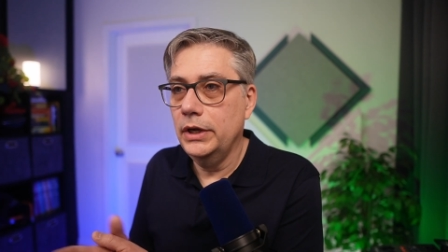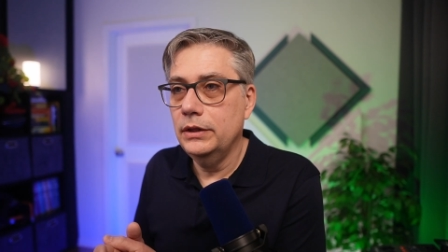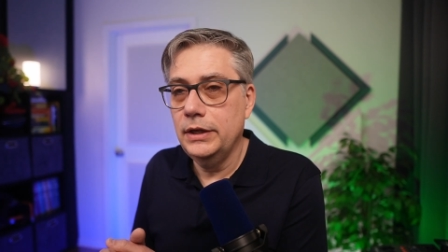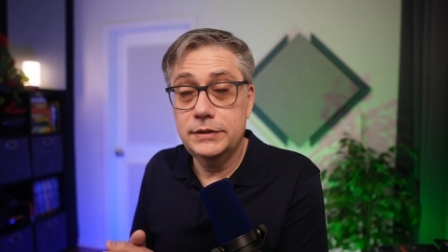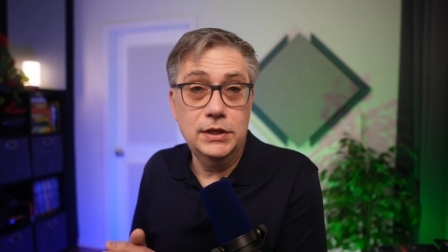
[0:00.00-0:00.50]

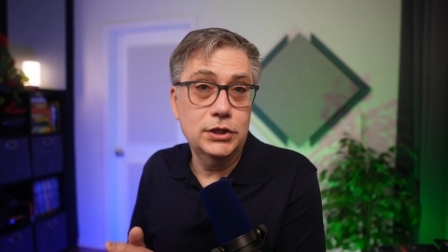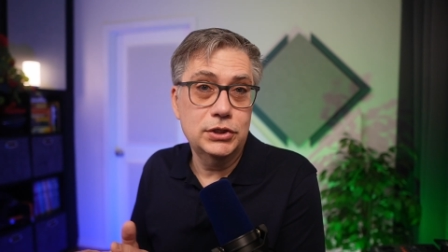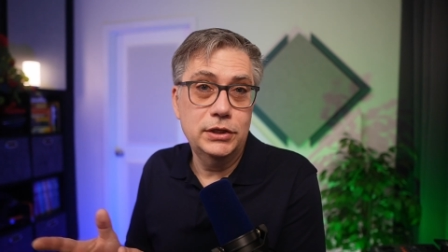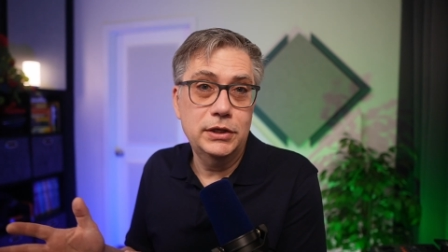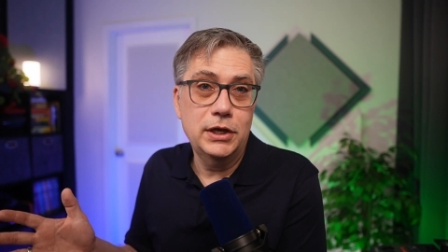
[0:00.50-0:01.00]
And that's
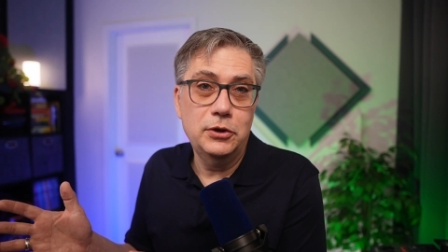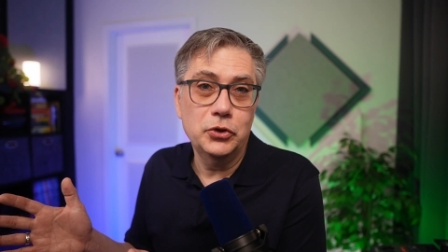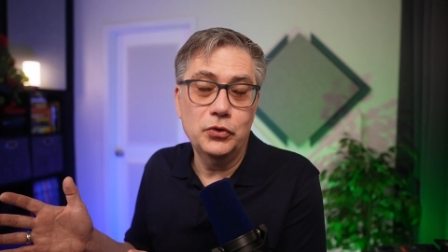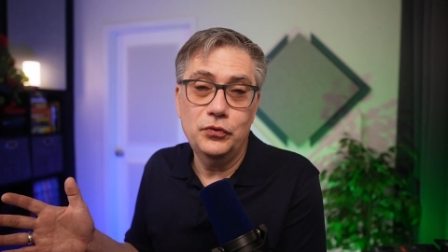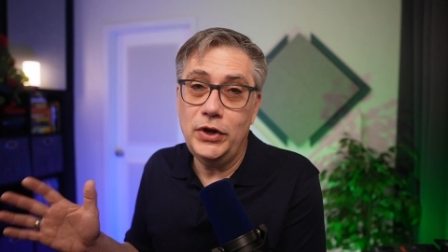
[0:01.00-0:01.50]
actually a
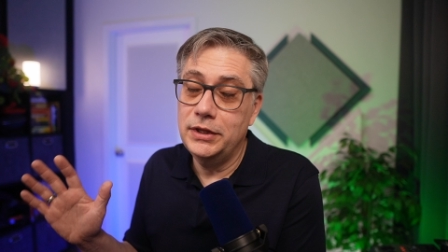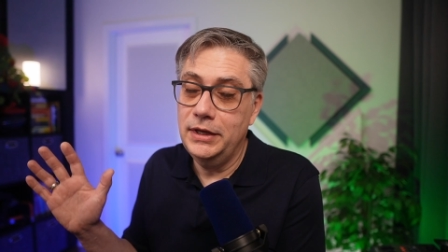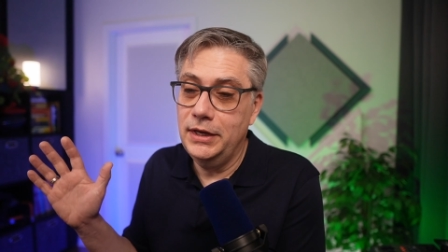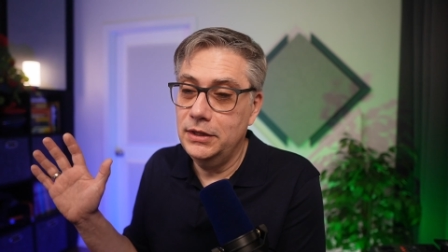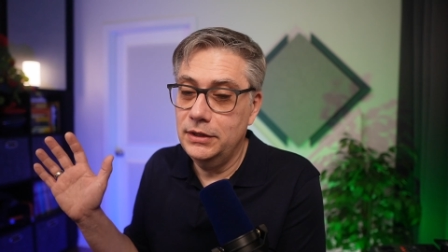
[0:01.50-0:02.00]
lot of fun.
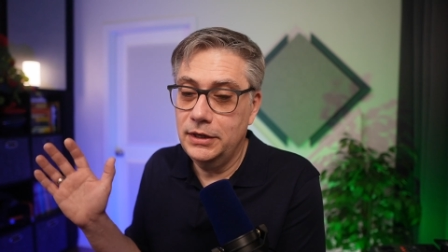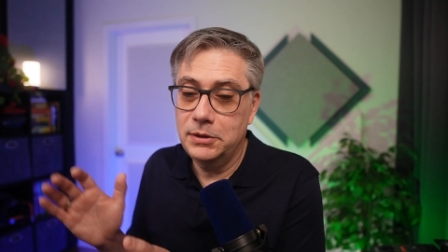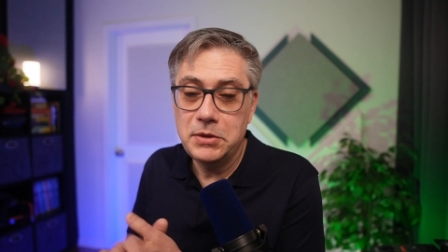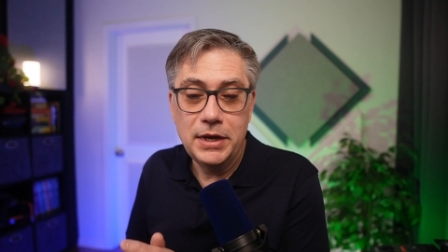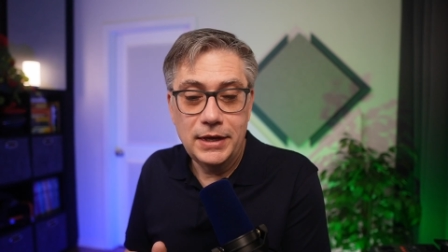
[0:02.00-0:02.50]
And
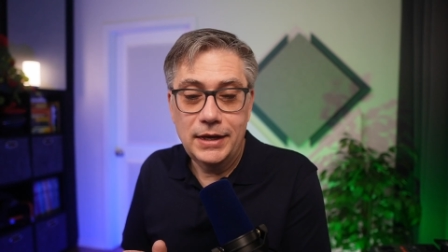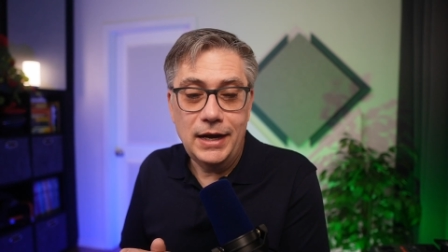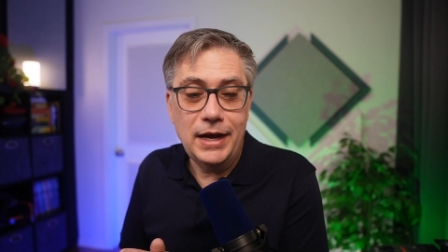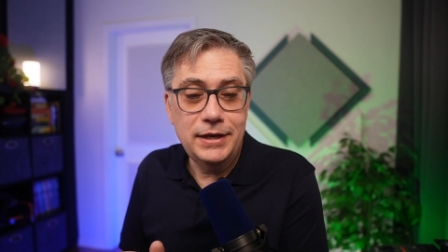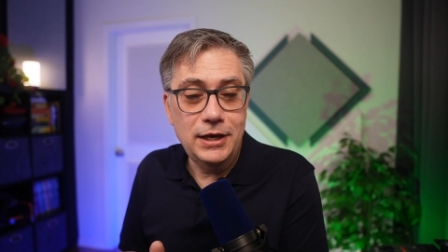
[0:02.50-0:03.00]
uh,
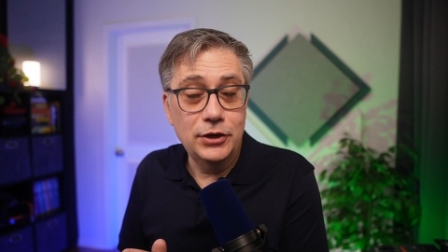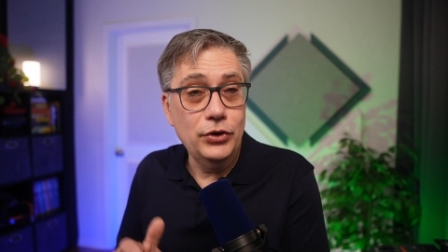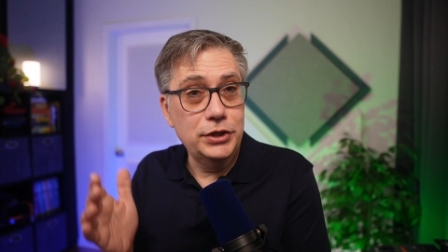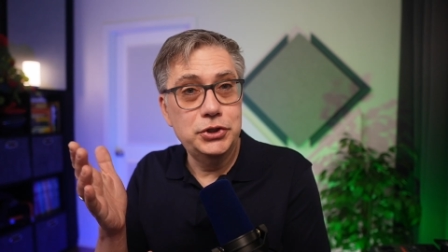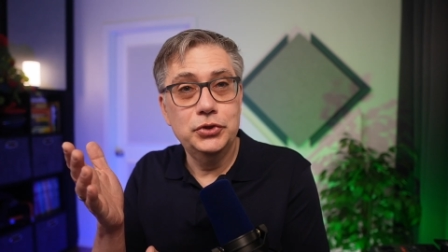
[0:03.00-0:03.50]
I
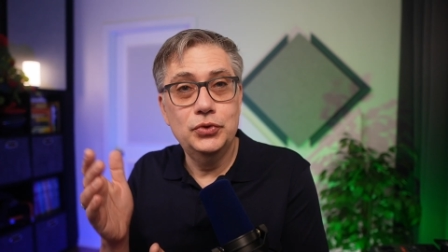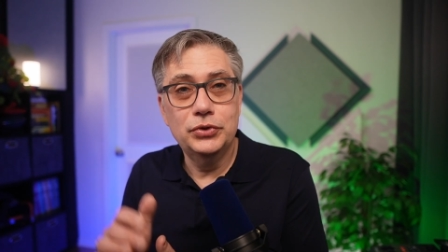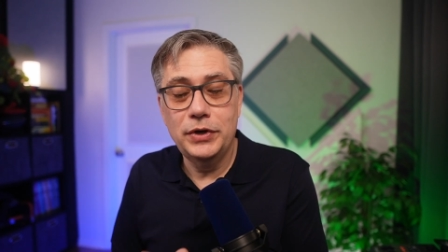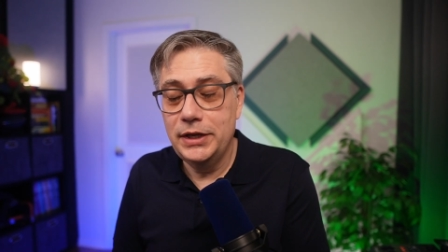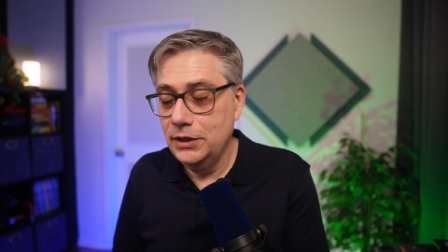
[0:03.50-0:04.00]
encourage you to
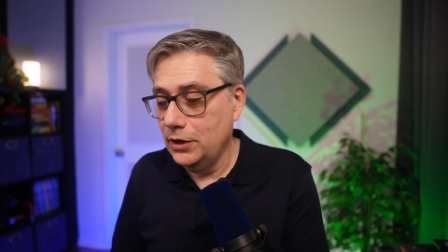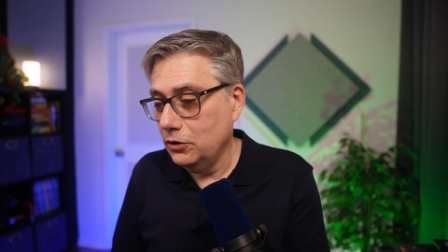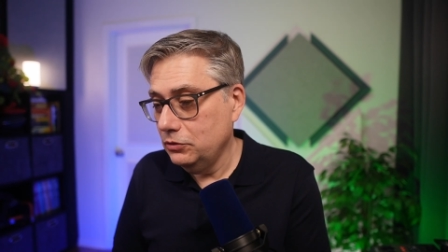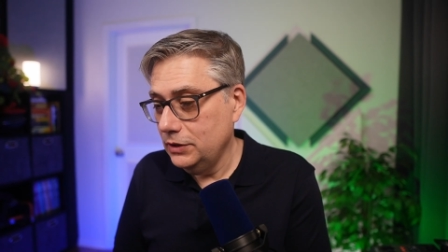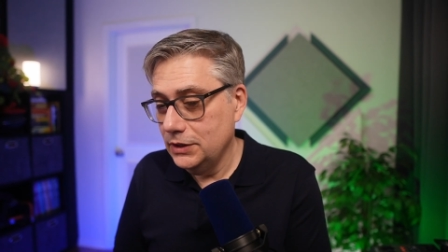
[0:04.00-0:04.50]
try that out.